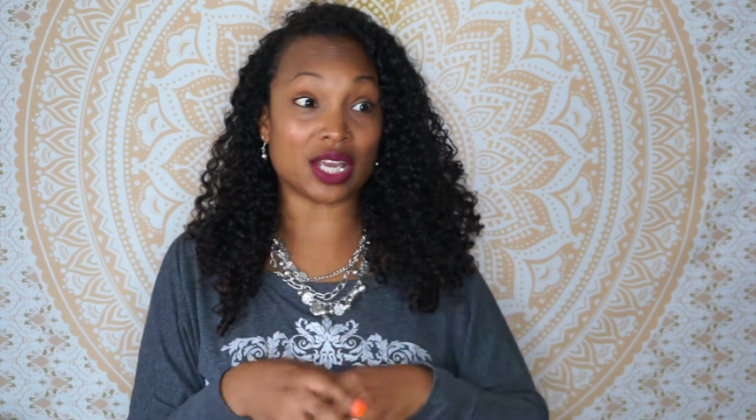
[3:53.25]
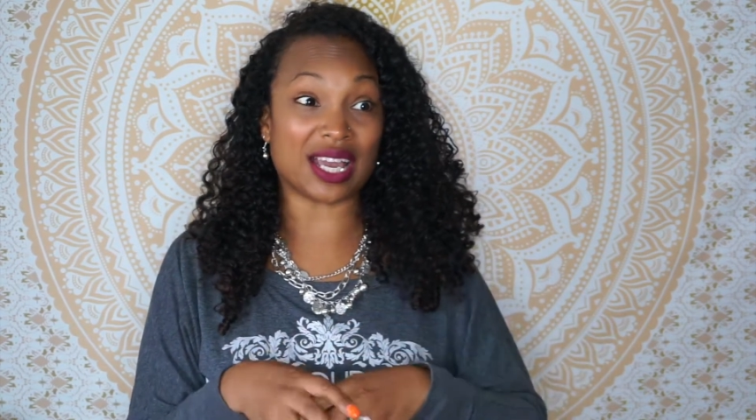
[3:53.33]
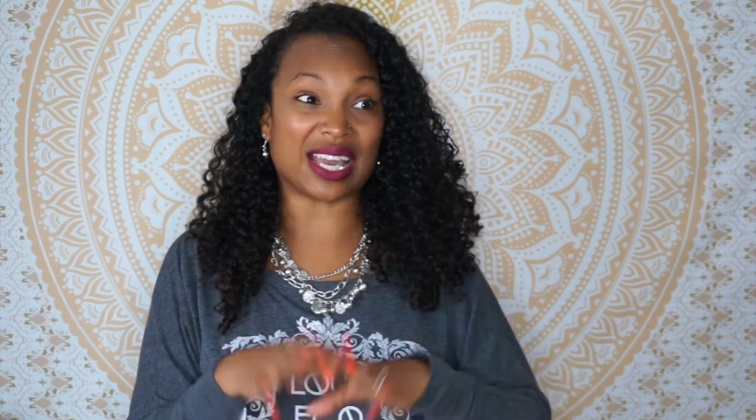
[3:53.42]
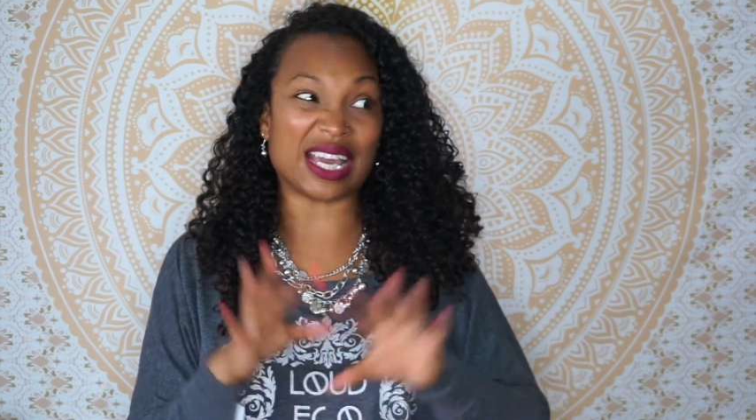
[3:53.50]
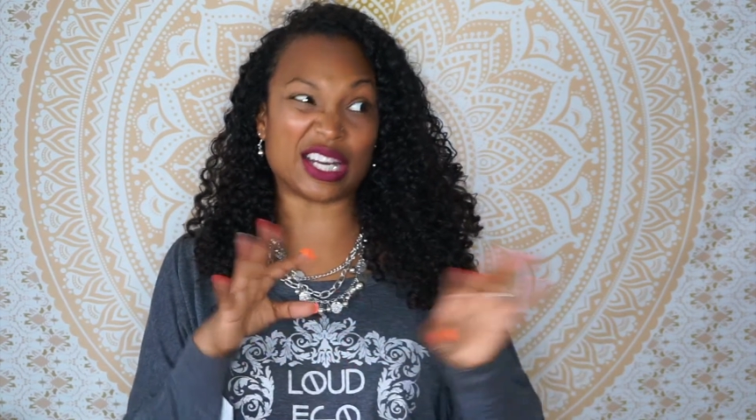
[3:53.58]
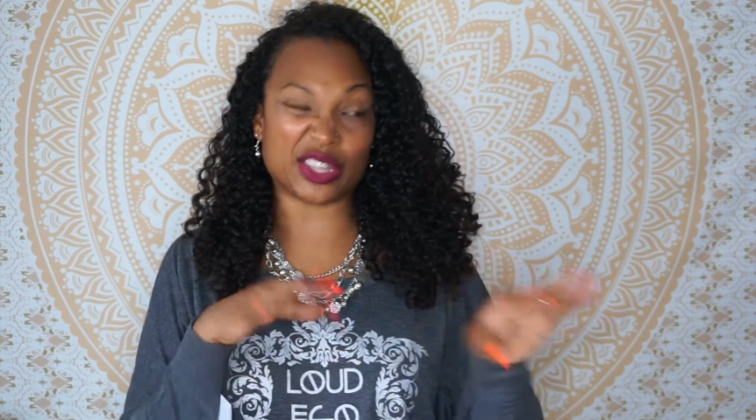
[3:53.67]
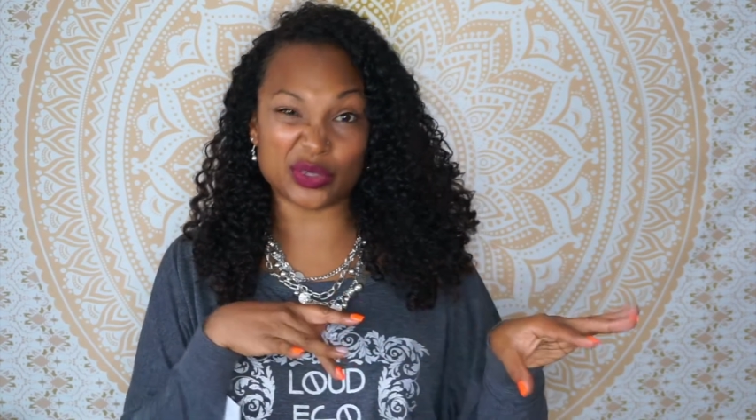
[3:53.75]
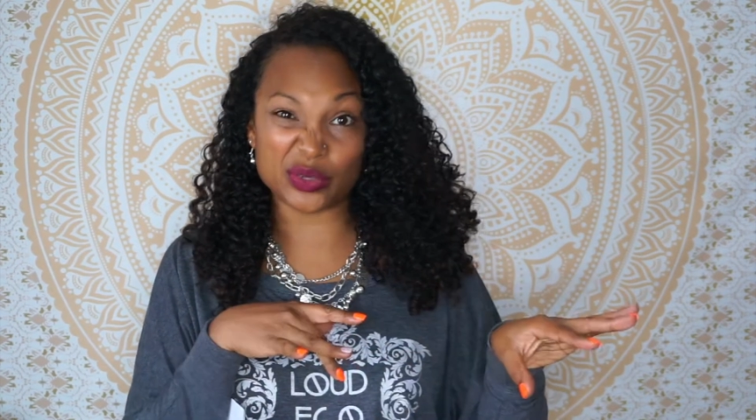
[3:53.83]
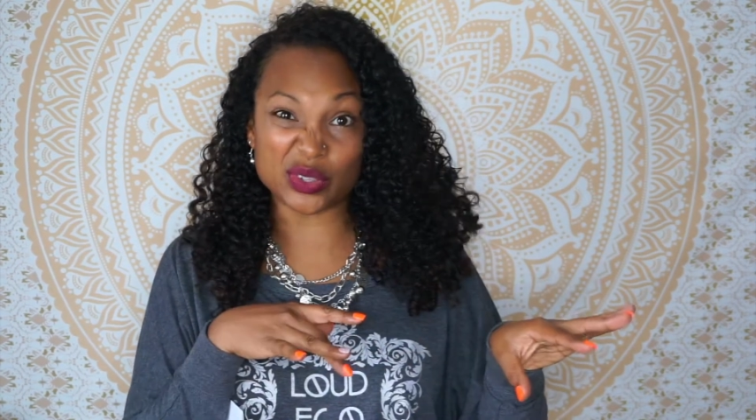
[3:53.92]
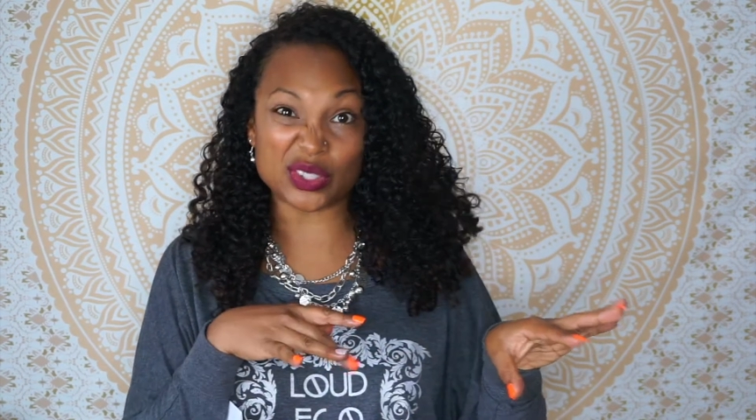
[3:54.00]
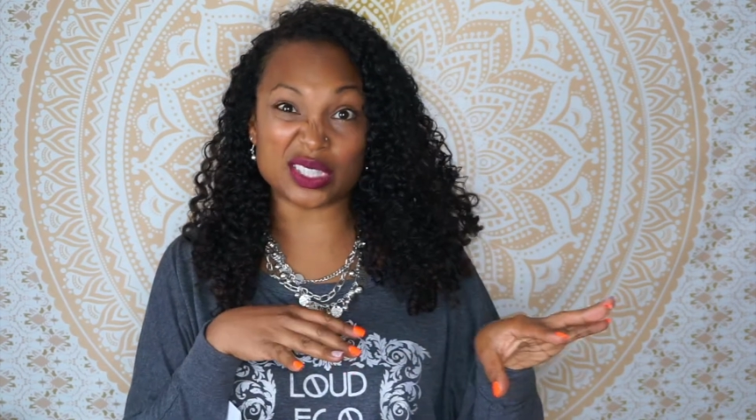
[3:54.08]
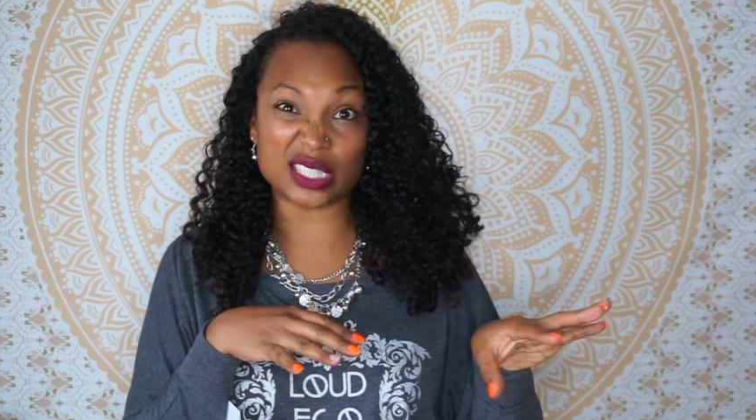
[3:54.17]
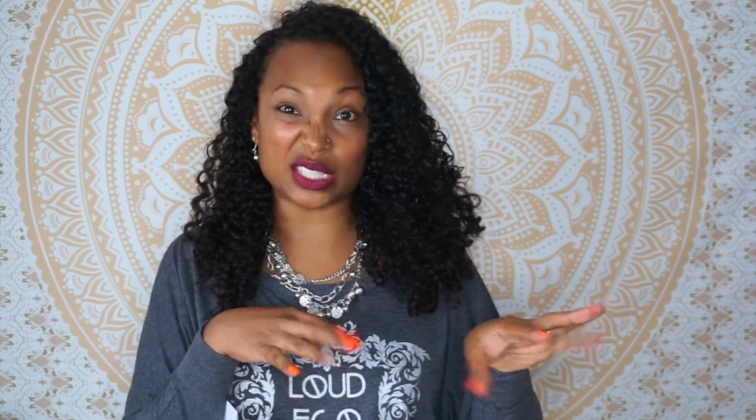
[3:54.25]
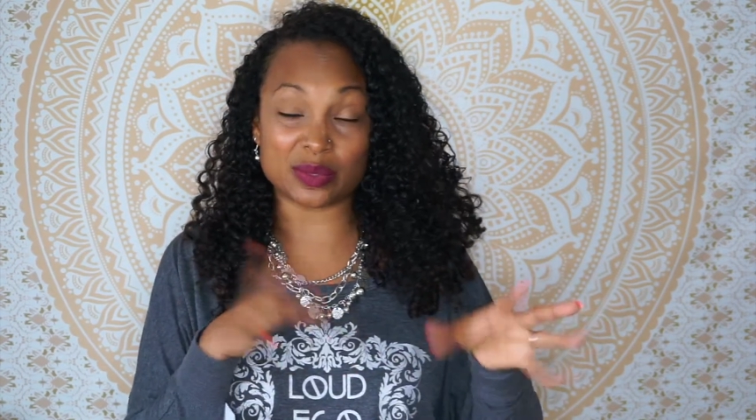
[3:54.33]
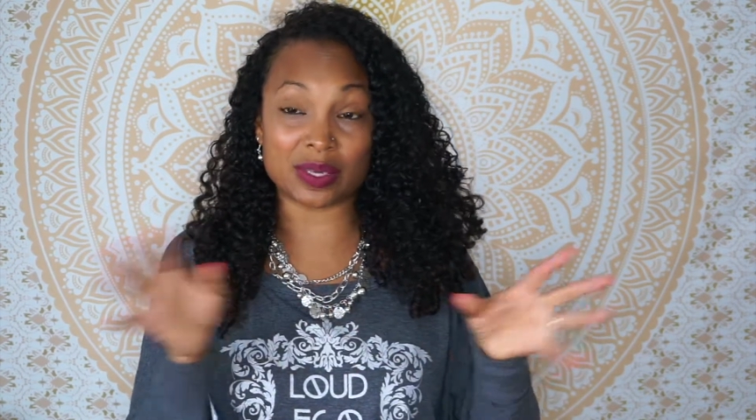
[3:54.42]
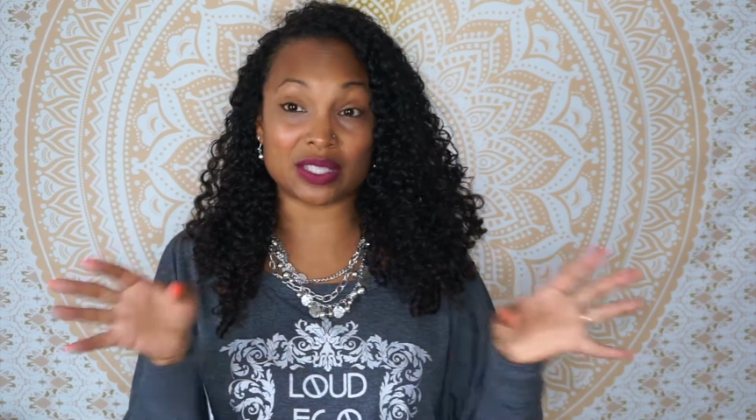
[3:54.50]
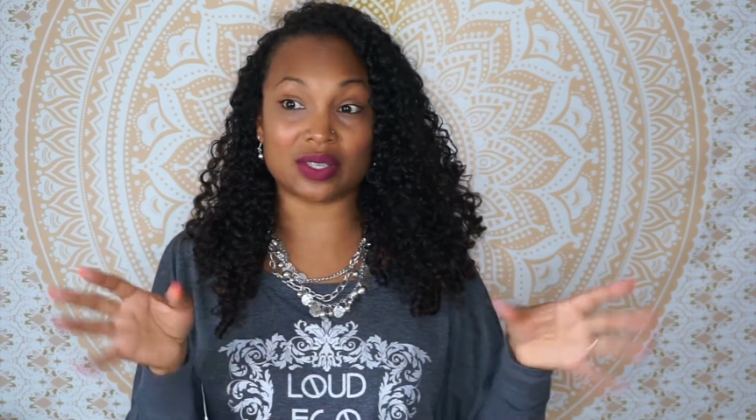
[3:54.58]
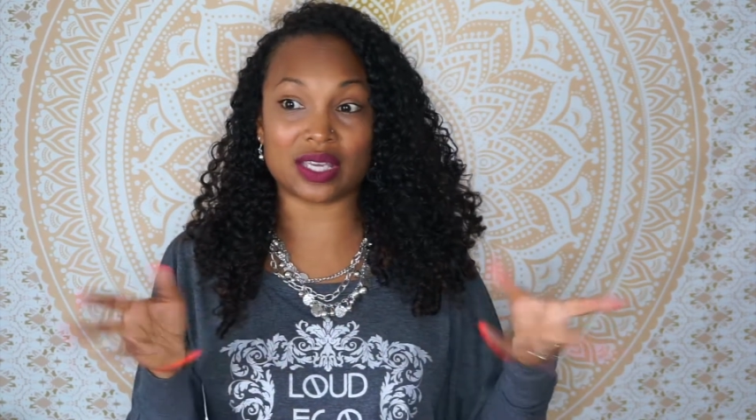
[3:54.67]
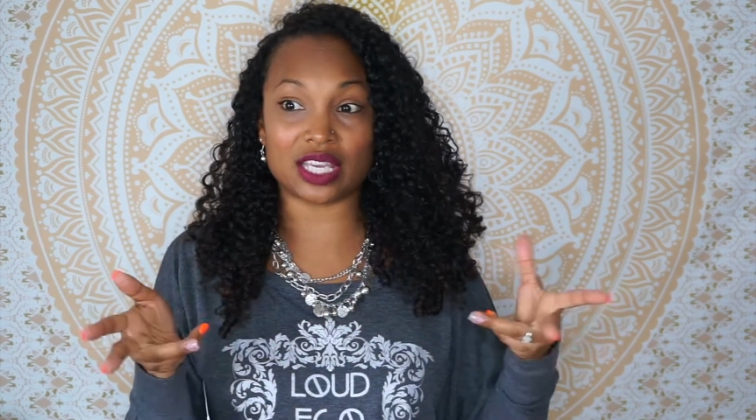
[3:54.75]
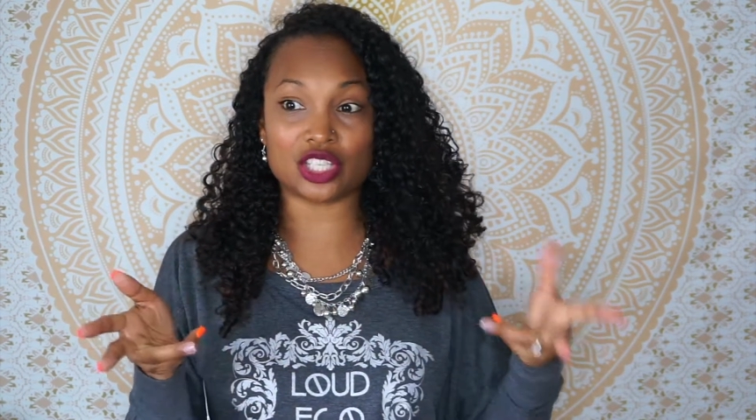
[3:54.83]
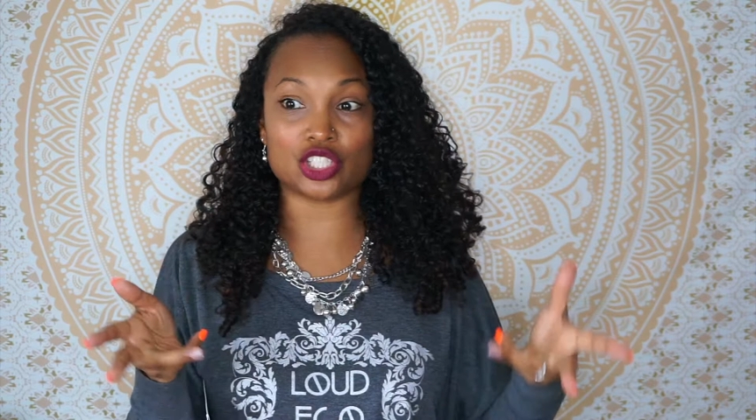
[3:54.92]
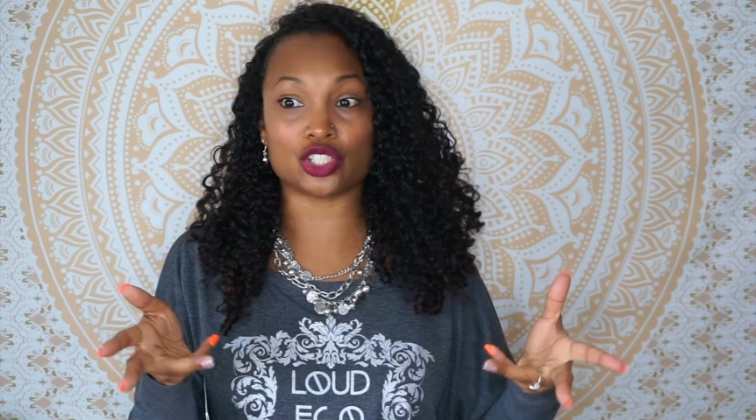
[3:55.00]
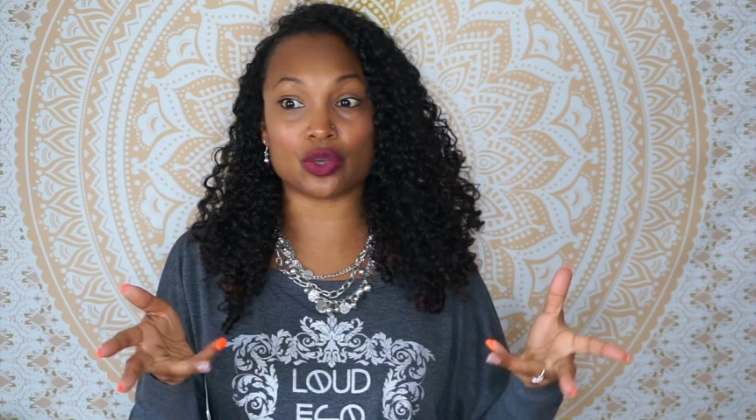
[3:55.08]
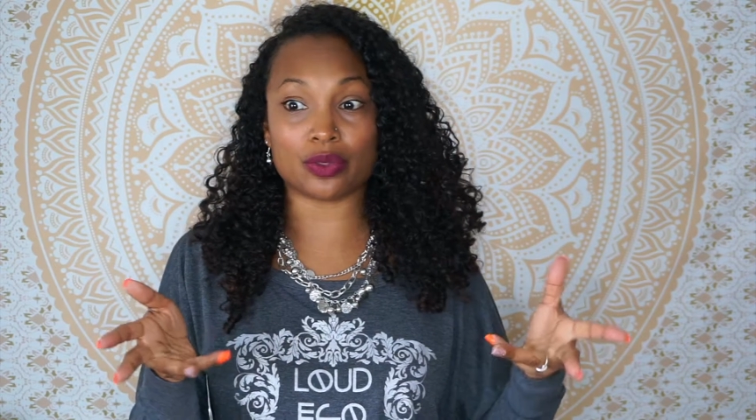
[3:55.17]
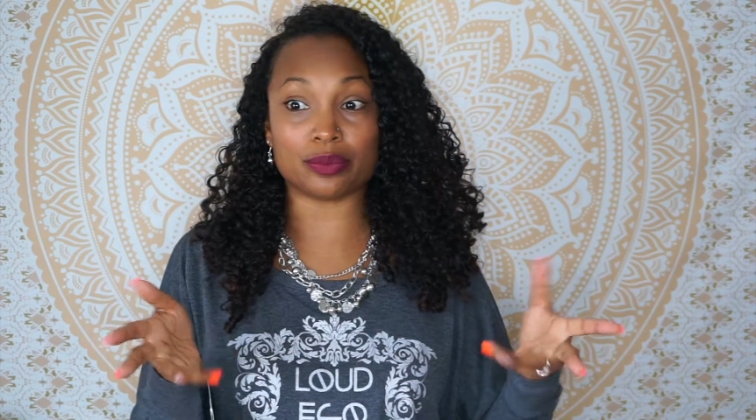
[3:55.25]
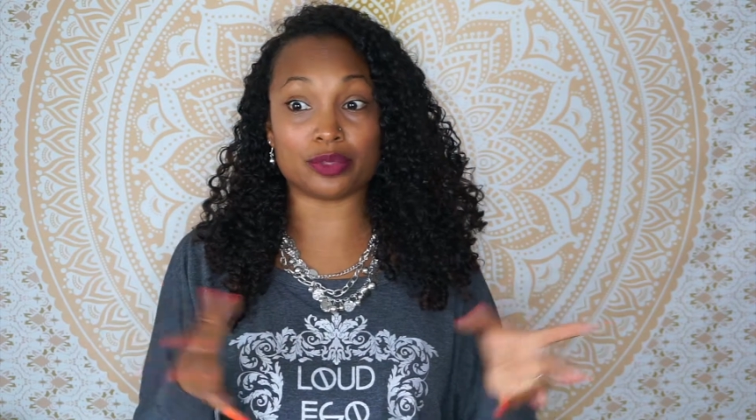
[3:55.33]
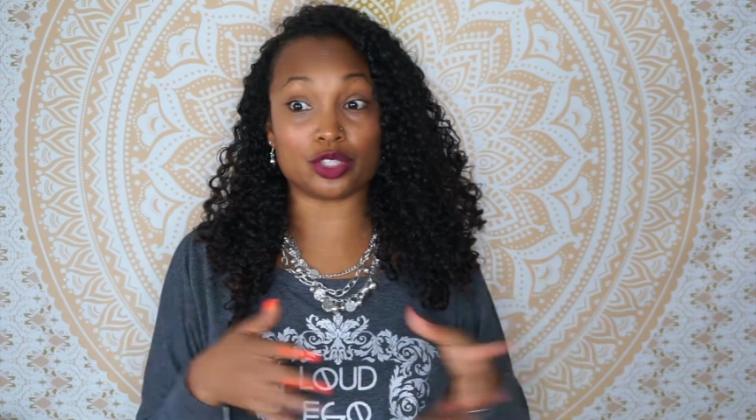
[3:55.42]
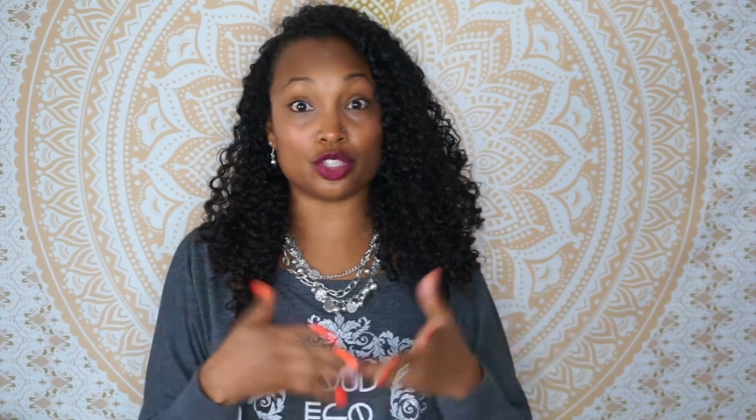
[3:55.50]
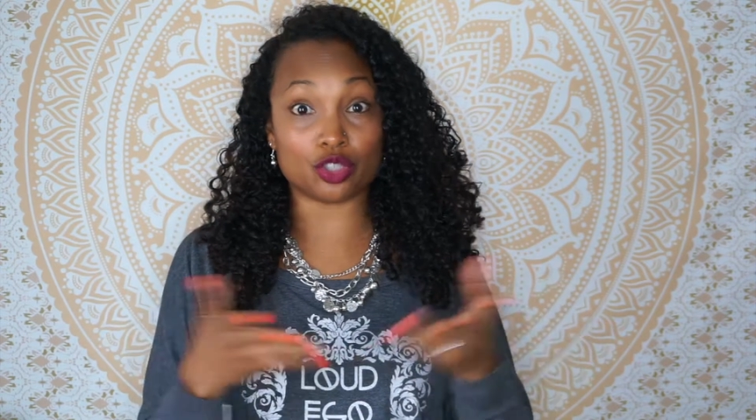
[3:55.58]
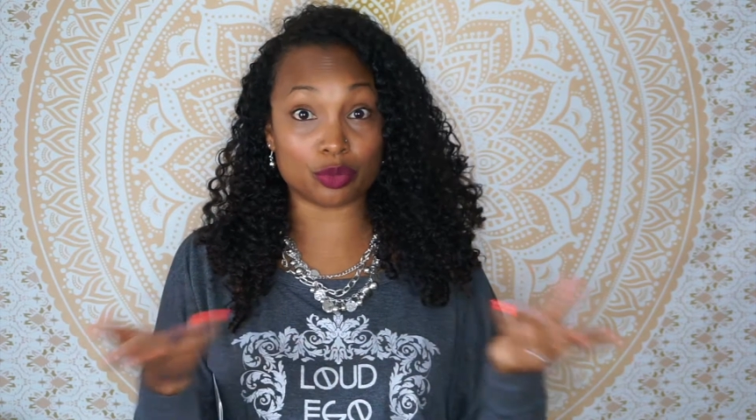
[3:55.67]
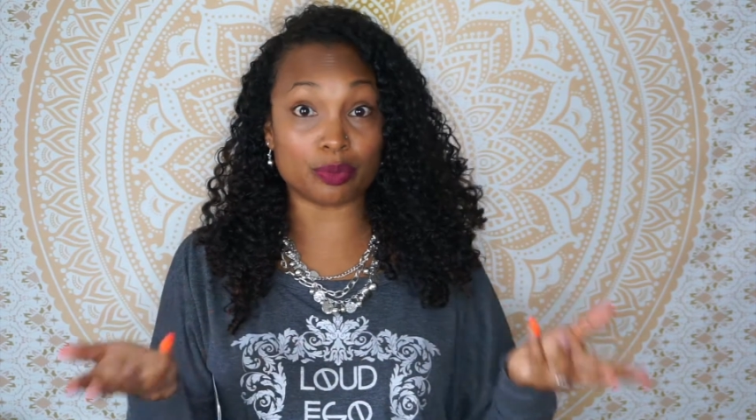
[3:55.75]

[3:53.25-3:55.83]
I kind of threw those things away so I can't show them to you,